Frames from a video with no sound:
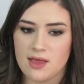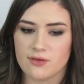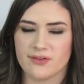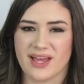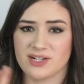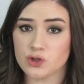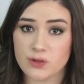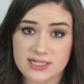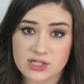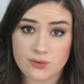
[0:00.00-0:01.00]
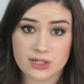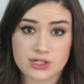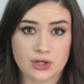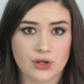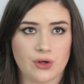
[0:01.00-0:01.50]
There are like treats you can
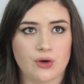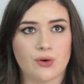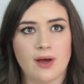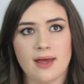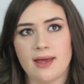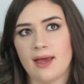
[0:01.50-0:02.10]
do